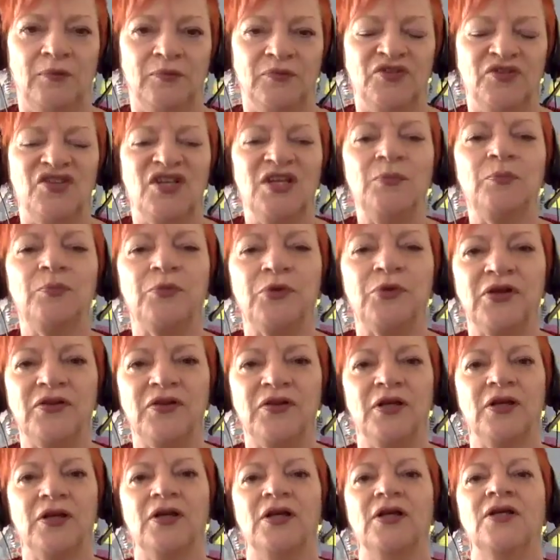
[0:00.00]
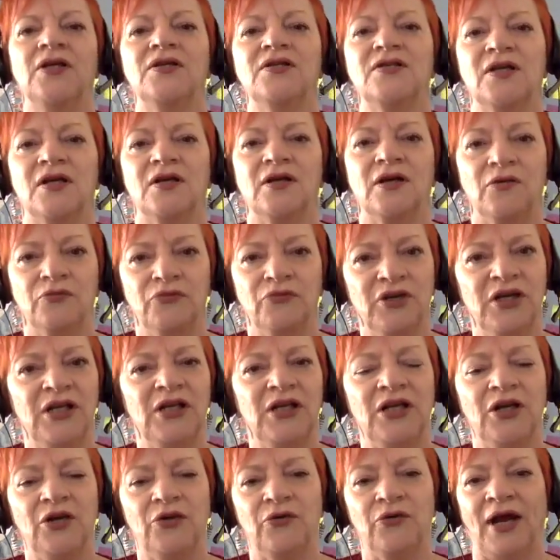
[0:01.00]
Deep breathing is a
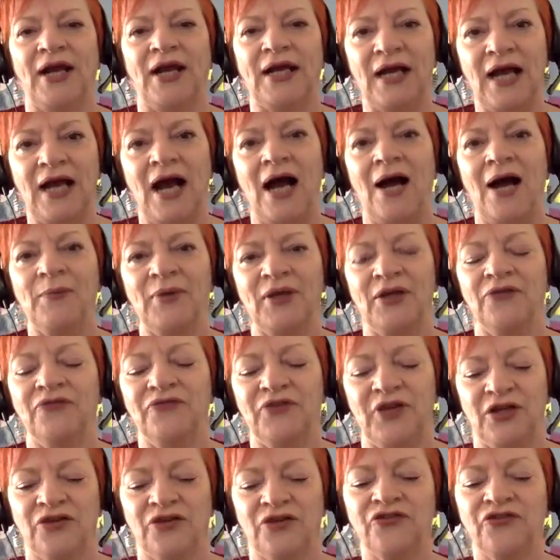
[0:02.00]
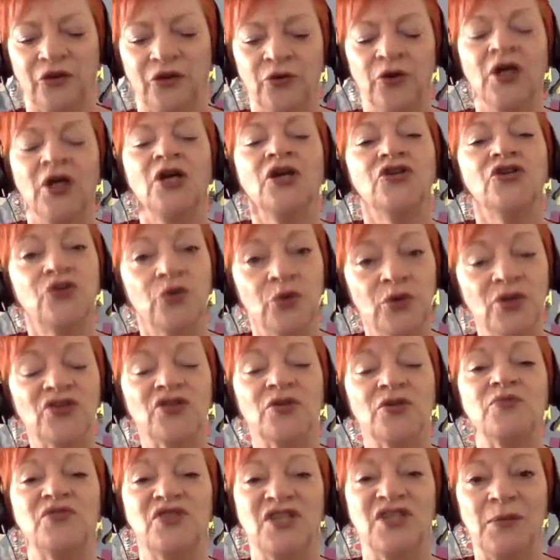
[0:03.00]
really great calming effect. So doing
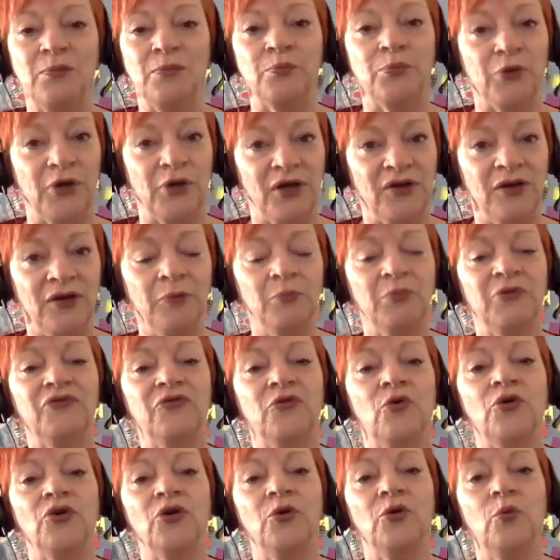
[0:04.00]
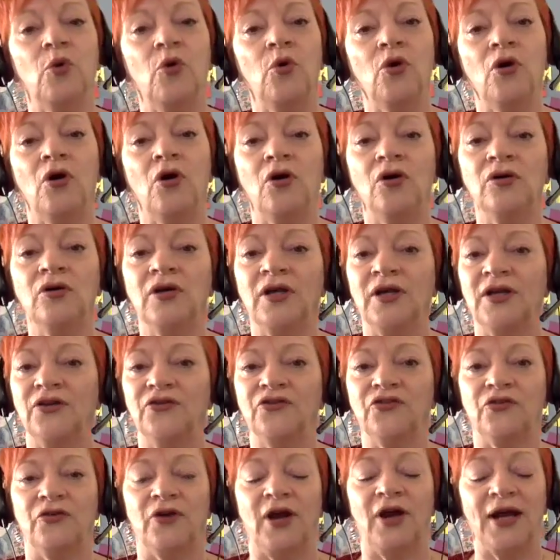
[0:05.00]
some deep breathing before you walk on
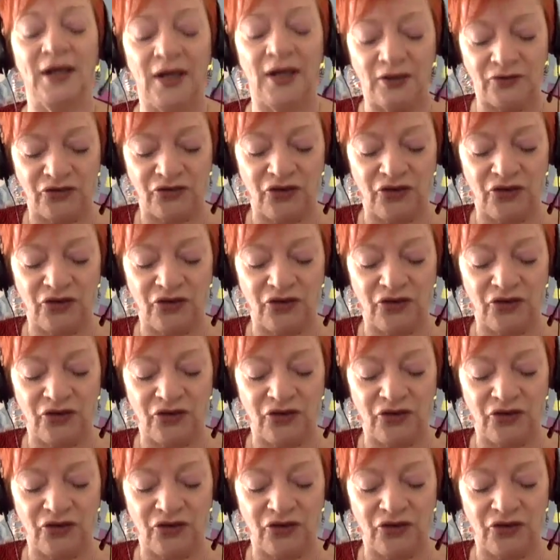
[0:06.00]
is great.